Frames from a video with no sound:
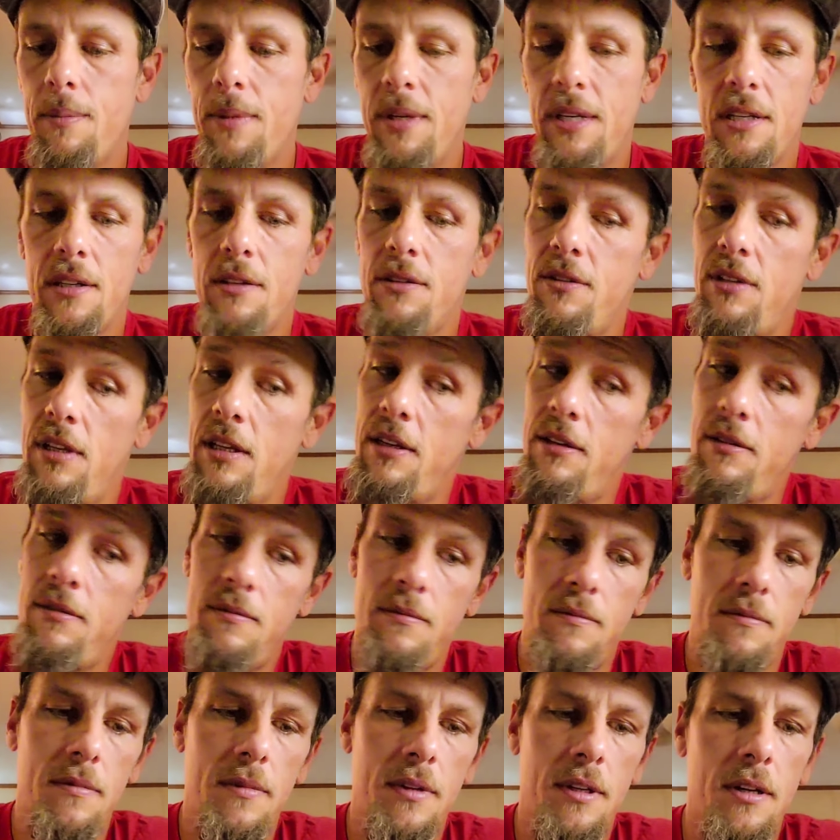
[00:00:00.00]
because then
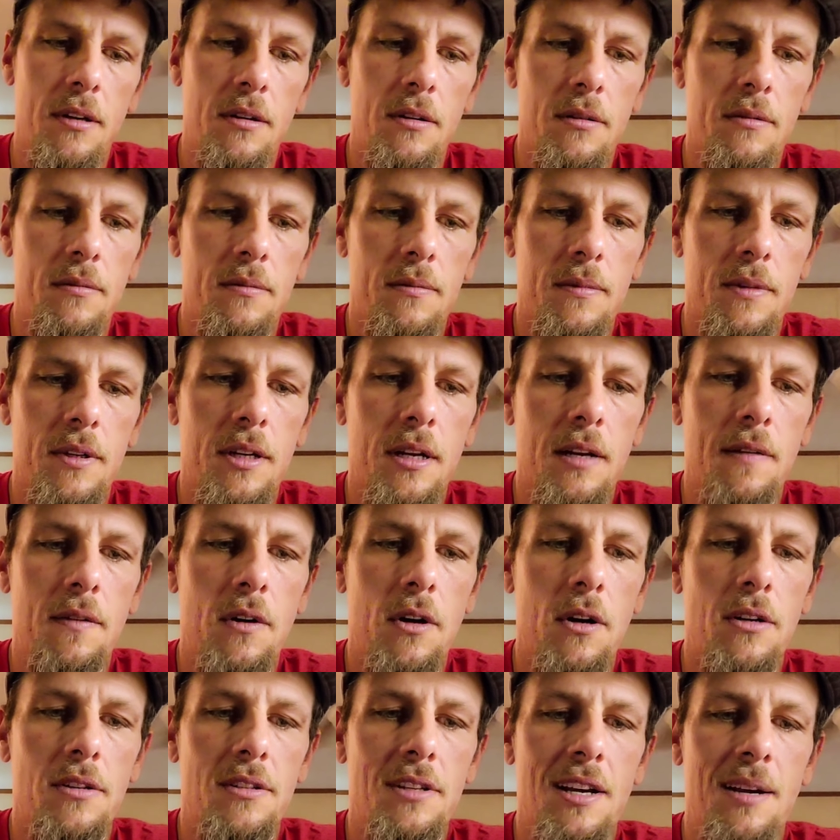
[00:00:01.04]
you're gonna have a
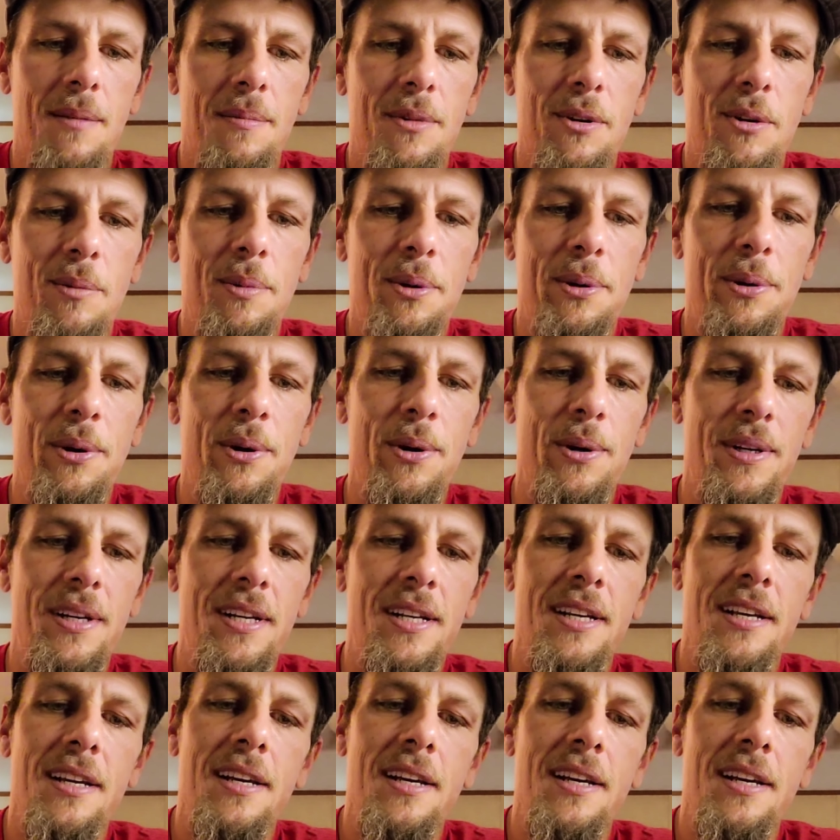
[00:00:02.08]
hard time. It'll be ruined.